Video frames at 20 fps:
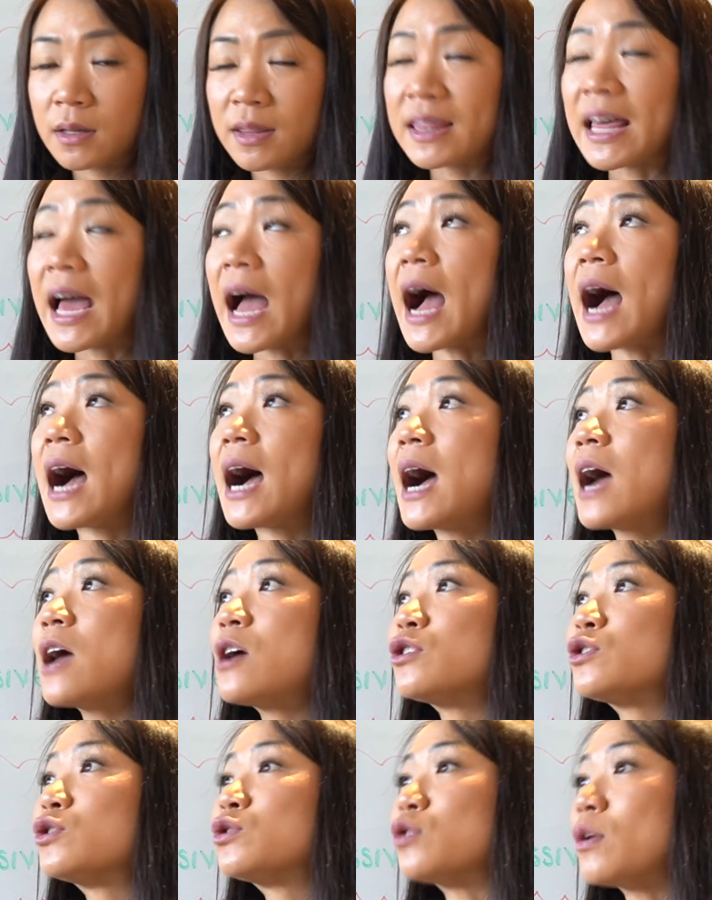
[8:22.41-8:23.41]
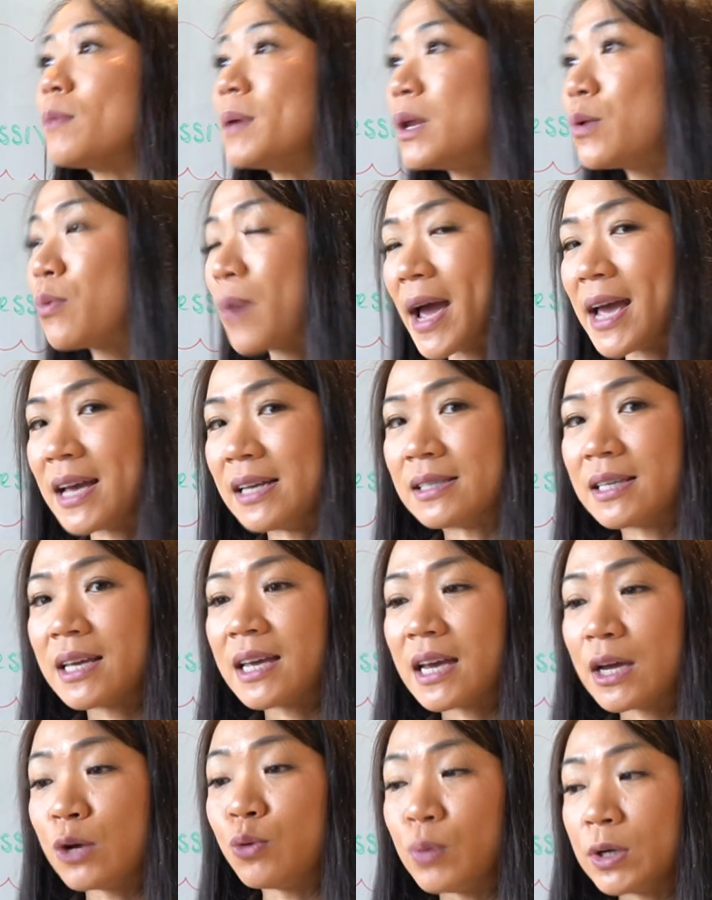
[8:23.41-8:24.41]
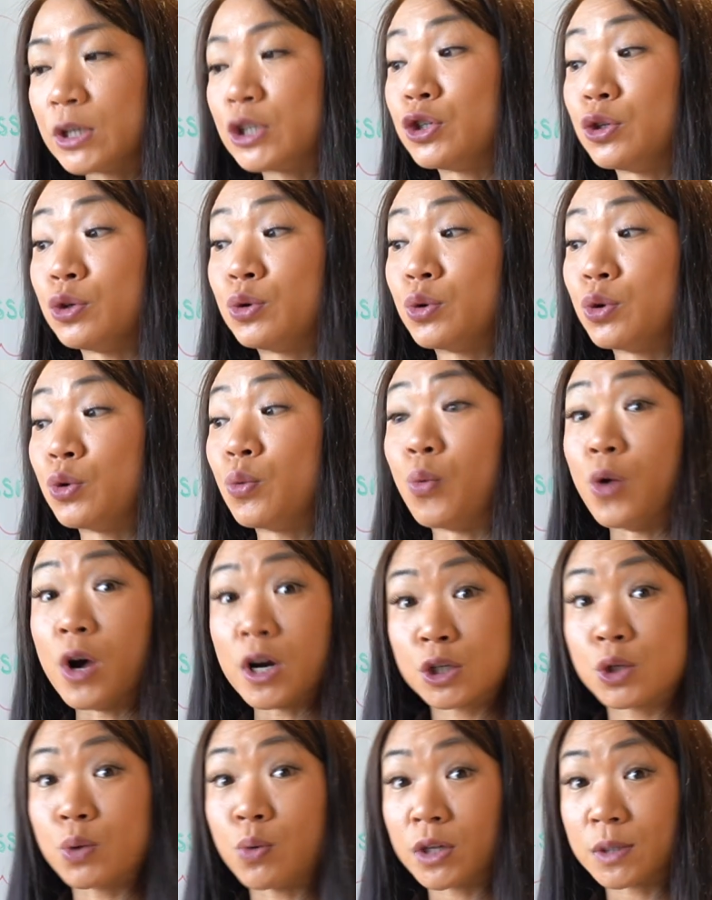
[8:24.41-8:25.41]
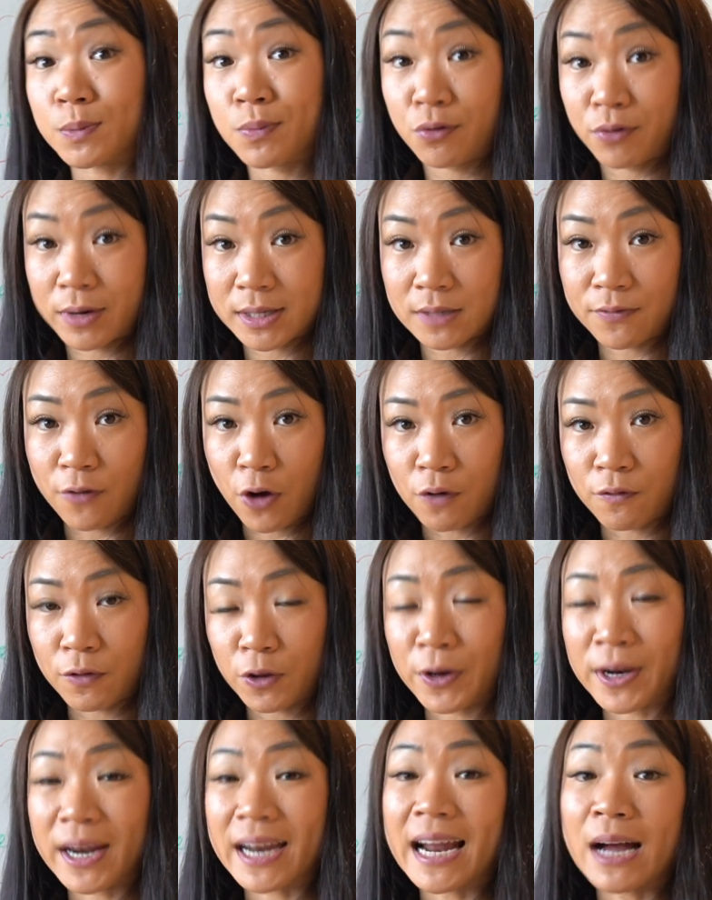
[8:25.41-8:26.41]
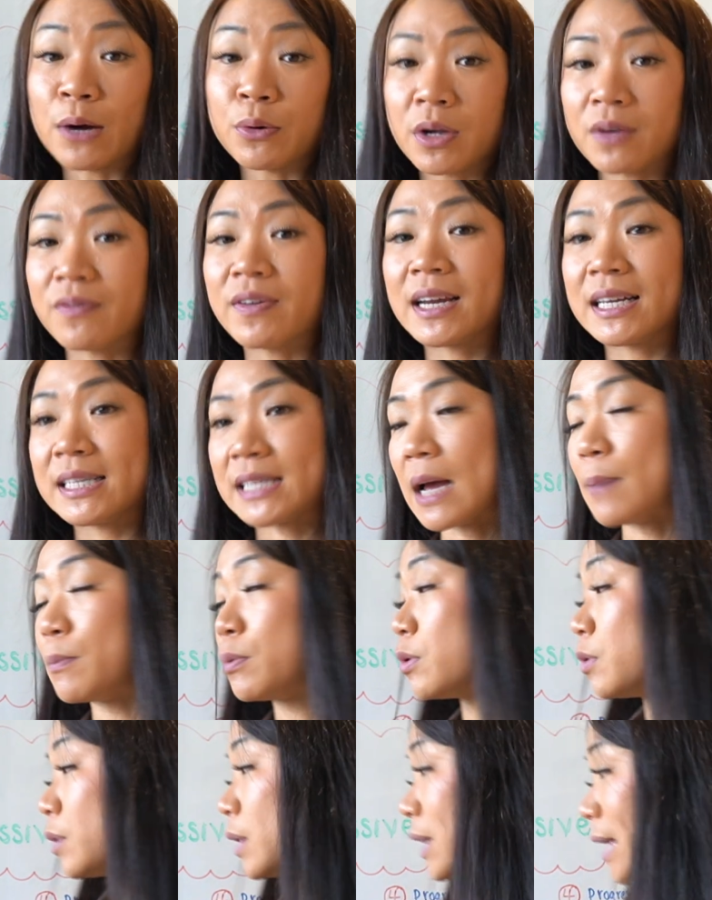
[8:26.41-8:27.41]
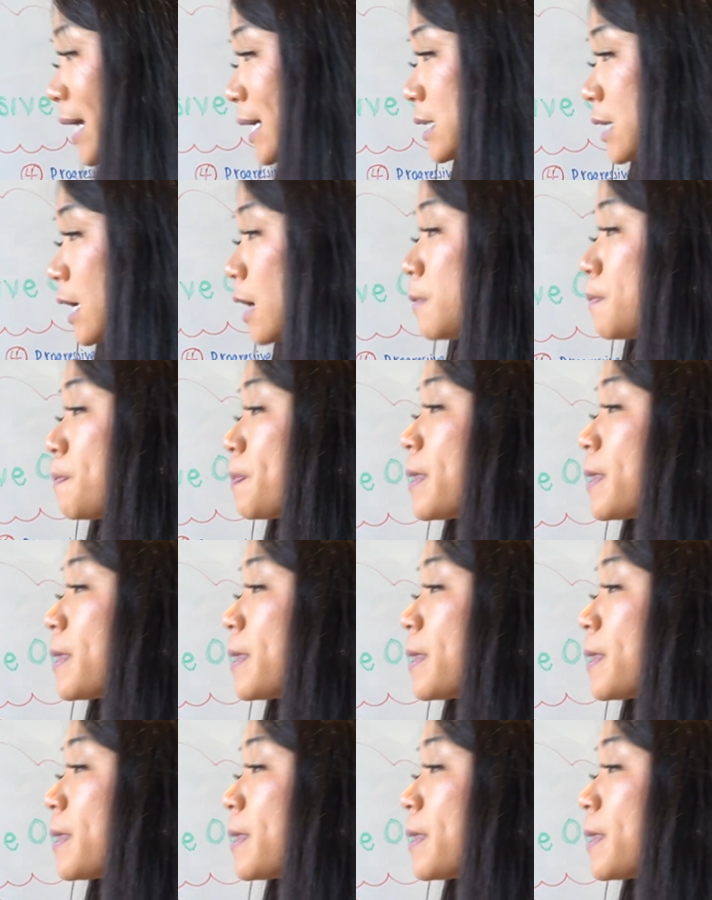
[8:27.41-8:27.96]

there are so many ways in which you could work towards progressive overload. And I'll give an example later.